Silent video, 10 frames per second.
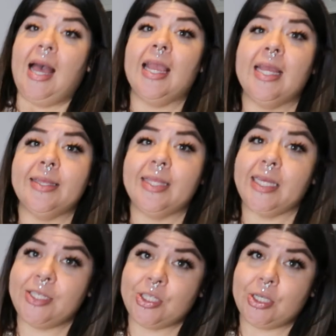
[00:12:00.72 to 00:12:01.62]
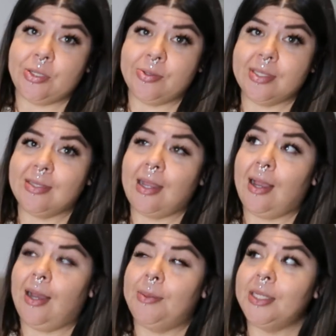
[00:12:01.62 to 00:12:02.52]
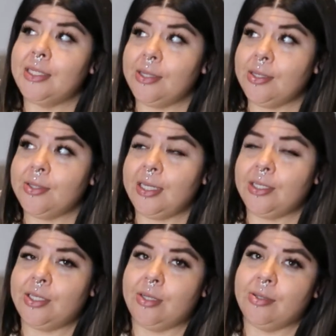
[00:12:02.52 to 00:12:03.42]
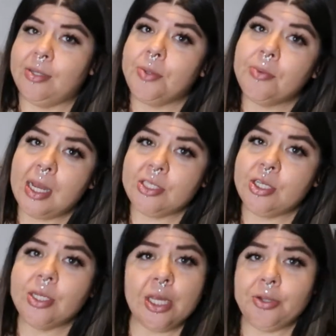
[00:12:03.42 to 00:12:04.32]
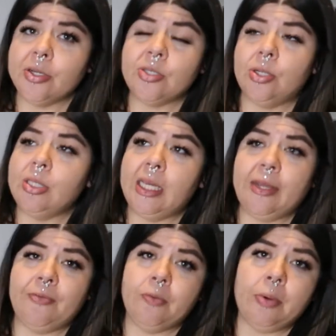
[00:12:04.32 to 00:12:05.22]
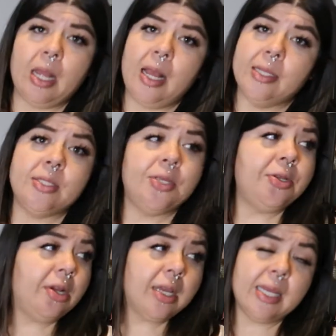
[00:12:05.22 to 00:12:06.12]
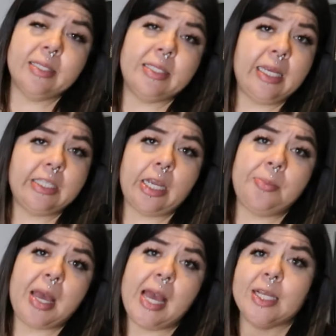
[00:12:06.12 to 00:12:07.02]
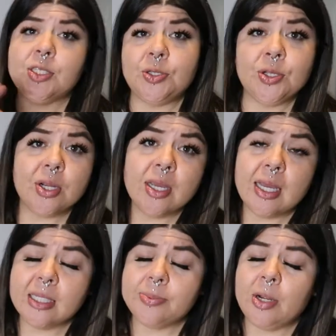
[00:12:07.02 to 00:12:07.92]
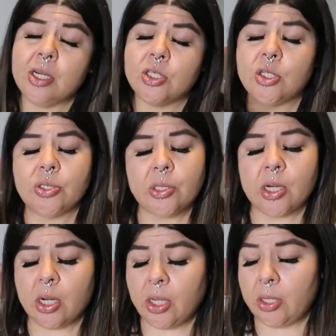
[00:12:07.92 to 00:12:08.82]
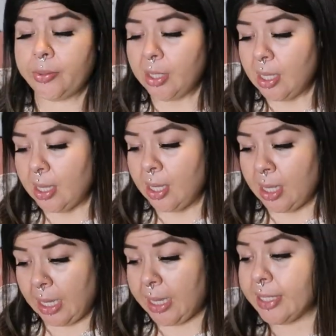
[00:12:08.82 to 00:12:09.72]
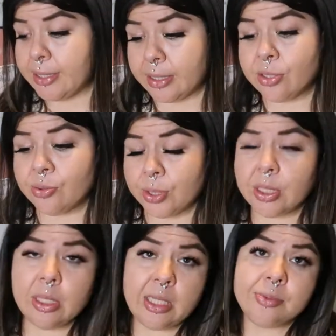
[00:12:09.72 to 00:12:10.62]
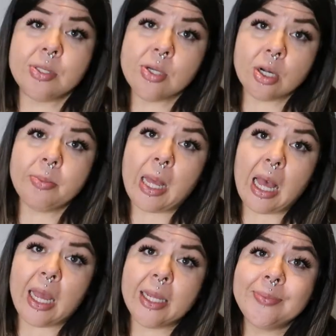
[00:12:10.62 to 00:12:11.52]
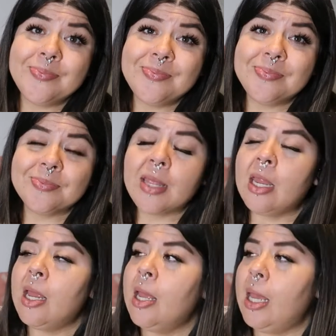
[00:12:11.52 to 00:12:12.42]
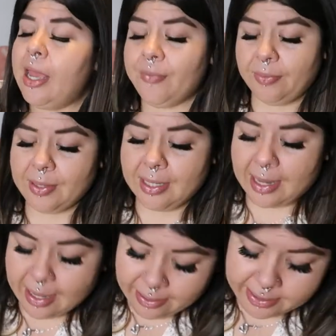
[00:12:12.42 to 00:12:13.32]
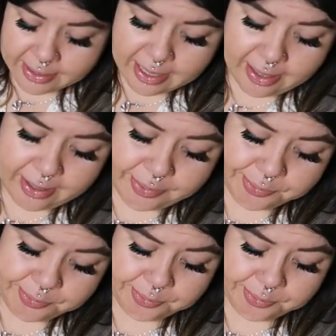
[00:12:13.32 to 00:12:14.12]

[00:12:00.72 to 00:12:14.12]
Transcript: I got these shoes. Now, I'm going to tell you these shoes. If you're watching and you're solely here for Ross and you're against T J Maxx and you're against Marshalls, well, girl, I guess this is where you leave. So, girl, bye. Everyone else, though,